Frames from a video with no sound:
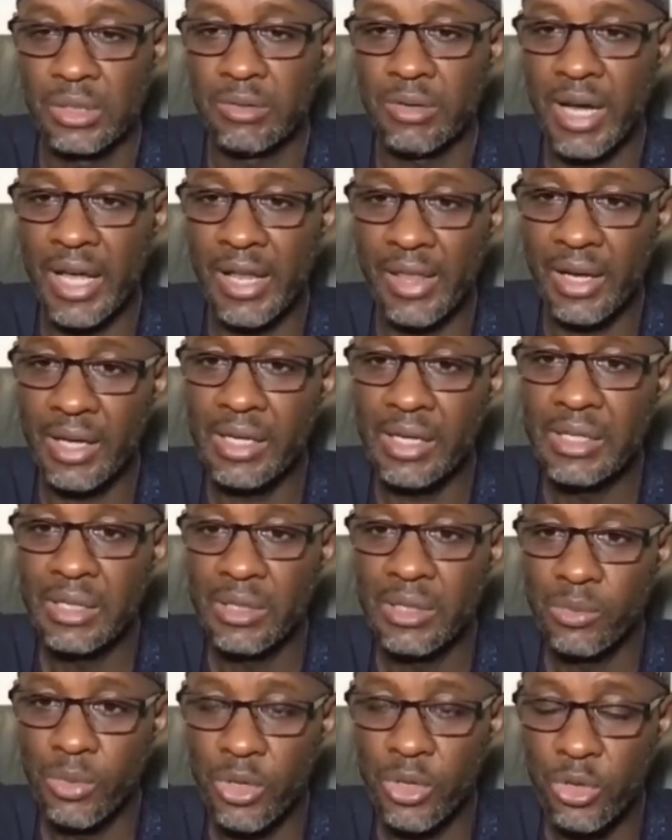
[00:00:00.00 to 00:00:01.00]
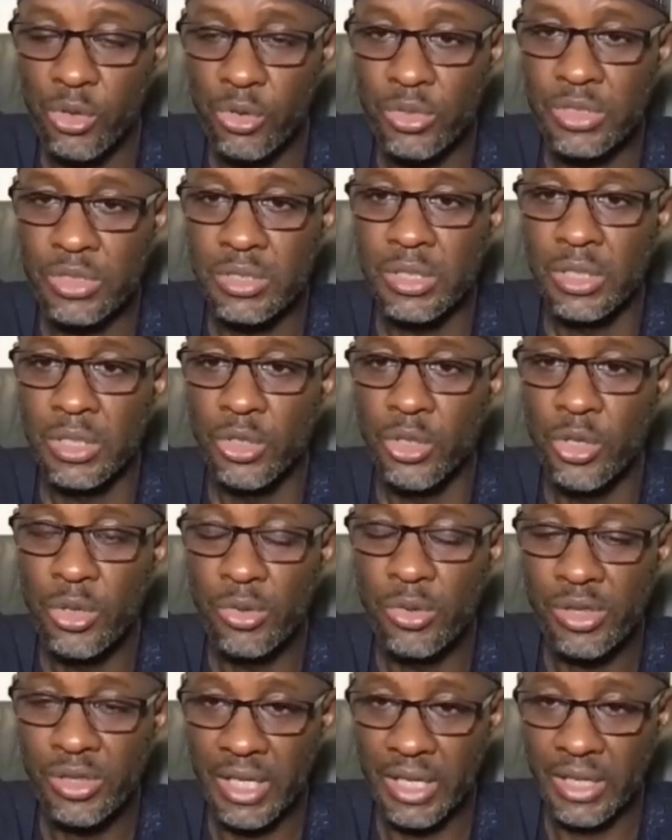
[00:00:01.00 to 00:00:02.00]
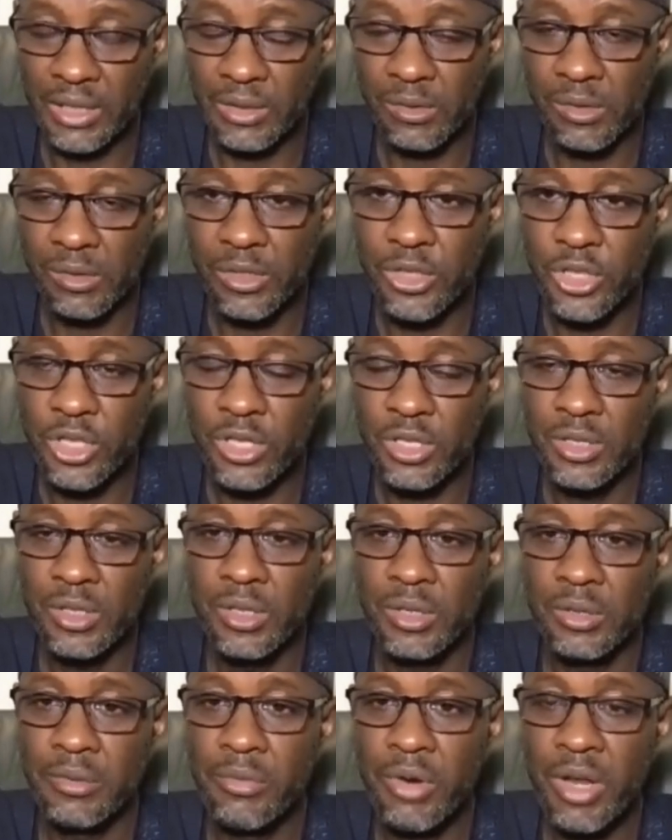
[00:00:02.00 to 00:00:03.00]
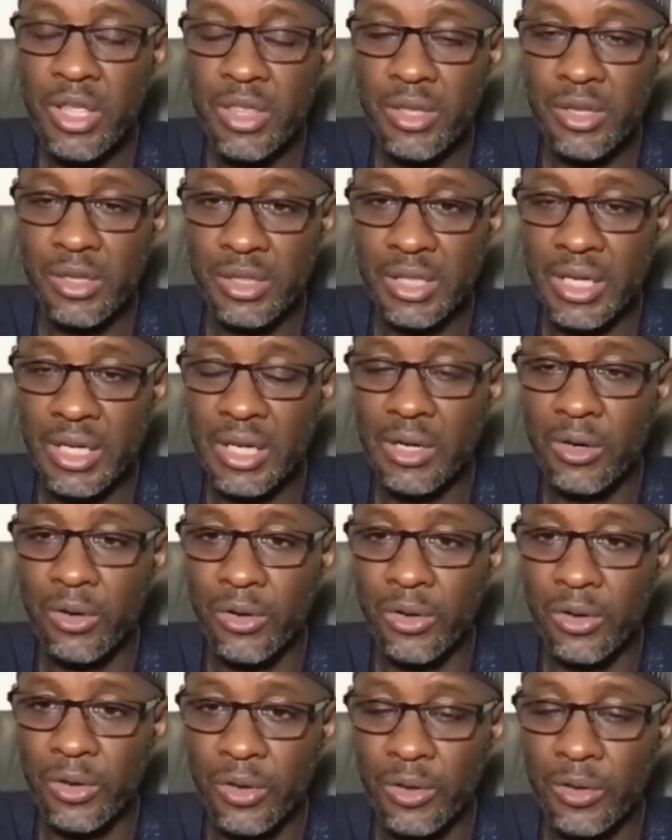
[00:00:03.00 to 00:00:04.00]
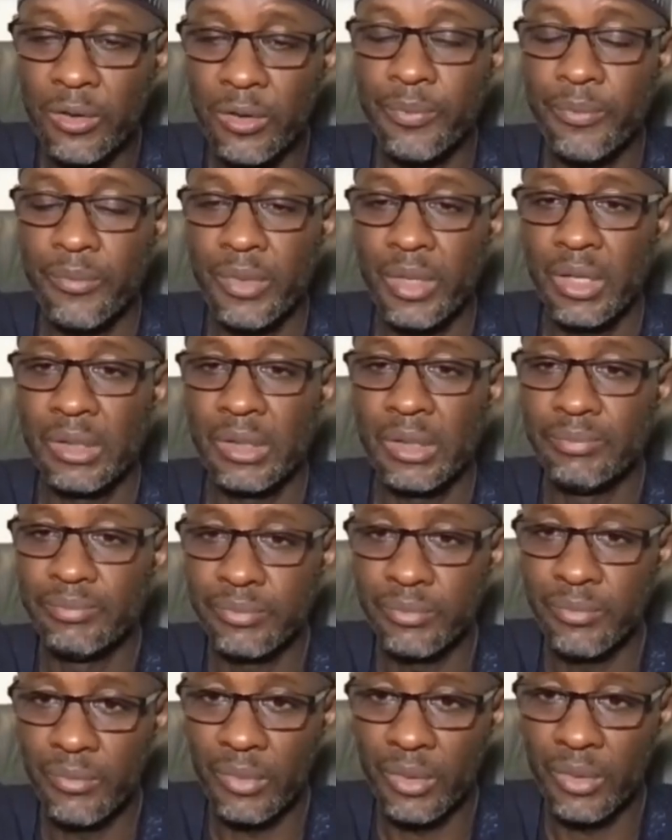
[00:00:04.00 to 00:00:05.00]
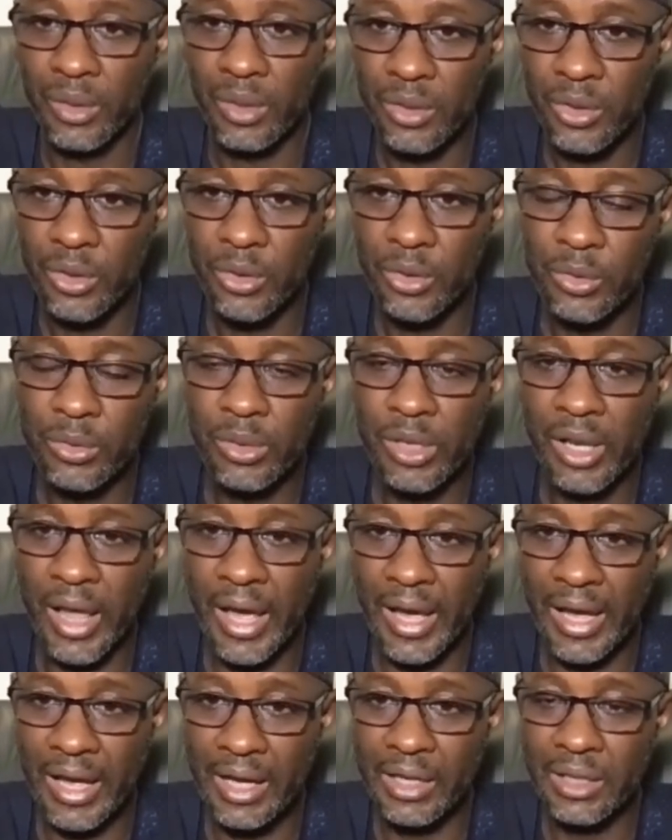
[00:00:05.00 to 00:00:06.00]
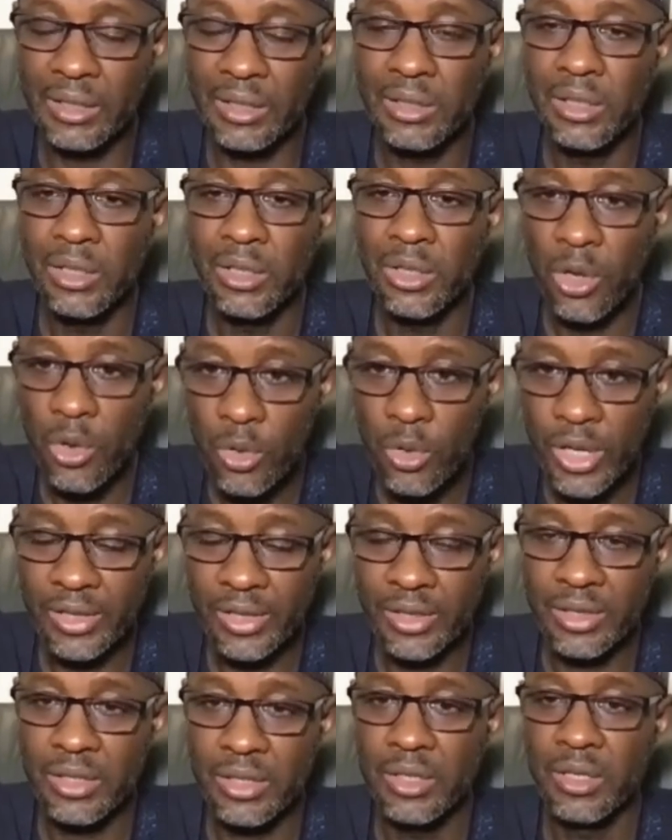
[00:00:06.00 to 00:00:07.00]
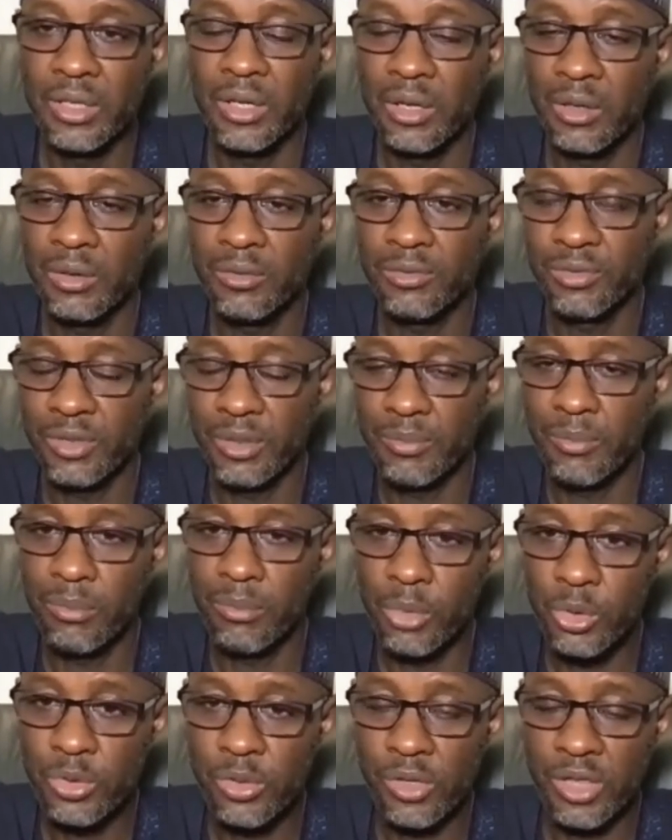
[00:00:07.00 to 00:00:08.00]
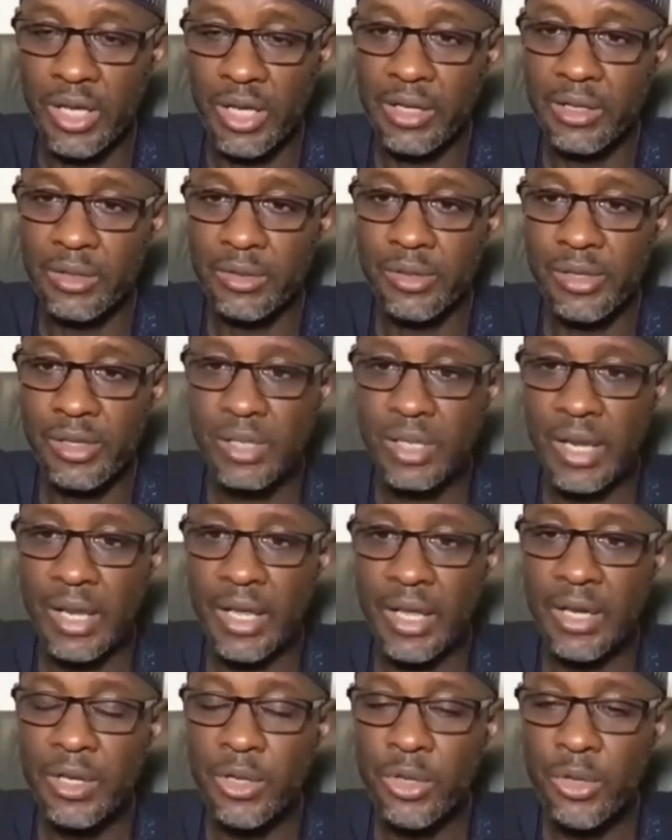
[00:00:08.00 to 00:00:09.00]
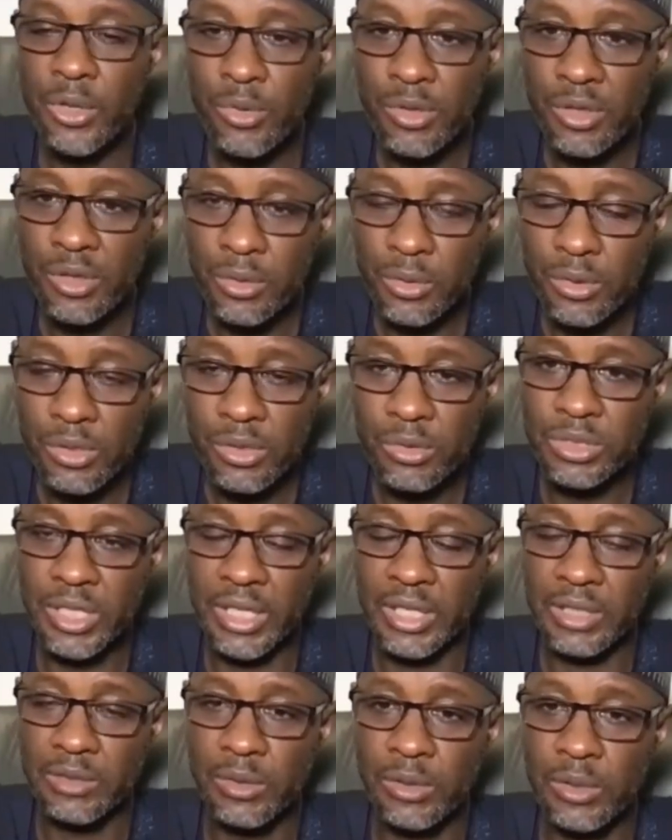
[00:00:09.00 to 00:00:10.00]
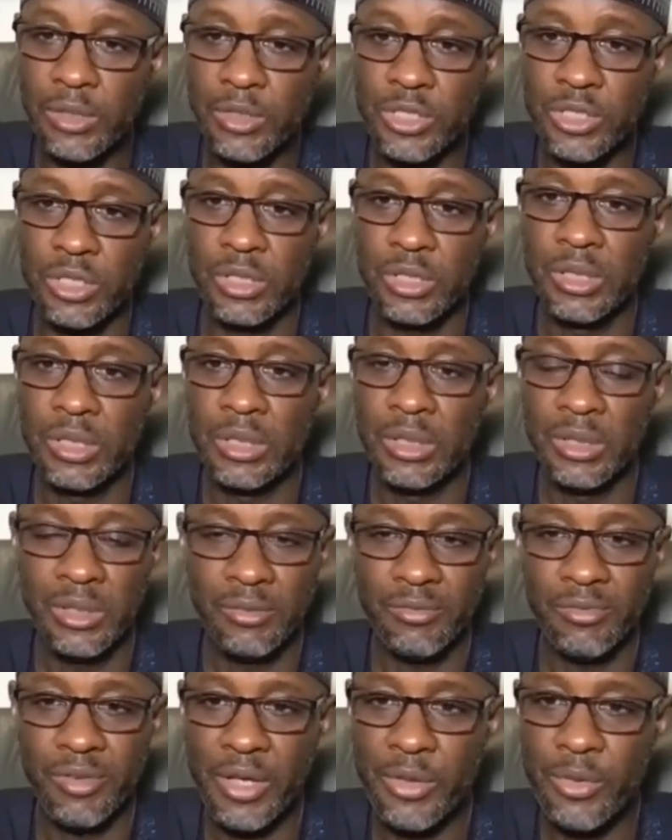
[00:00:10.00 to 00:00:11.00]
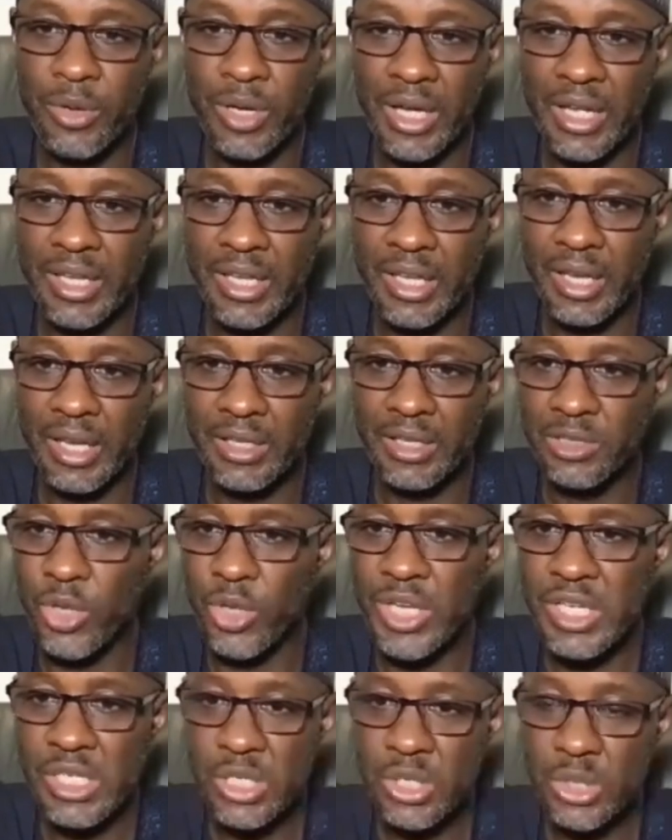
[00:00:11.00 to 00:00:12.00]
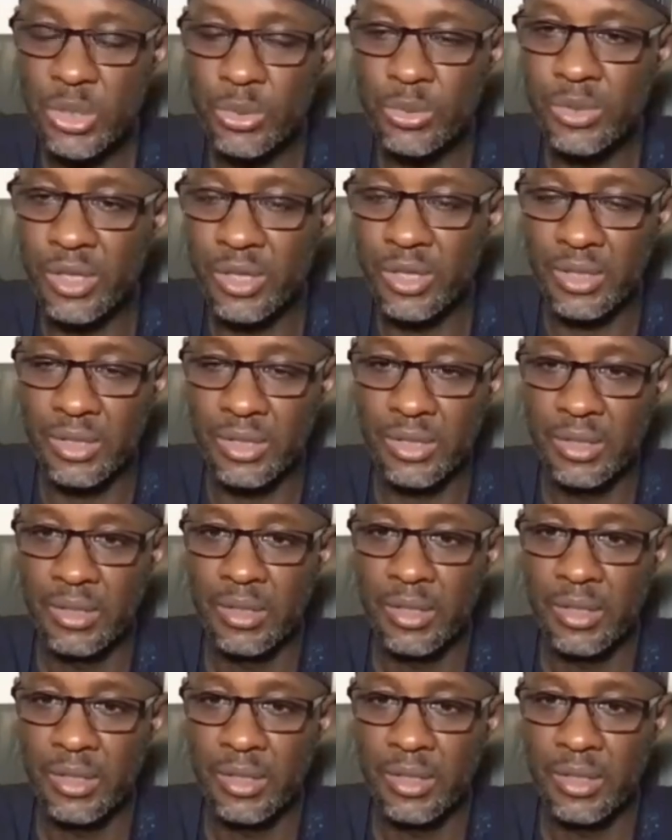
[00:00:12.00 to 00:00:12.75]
Rather, we should use technology, register all legal owners of motorcycles, and then use also technology. In fact, you can get 20 youths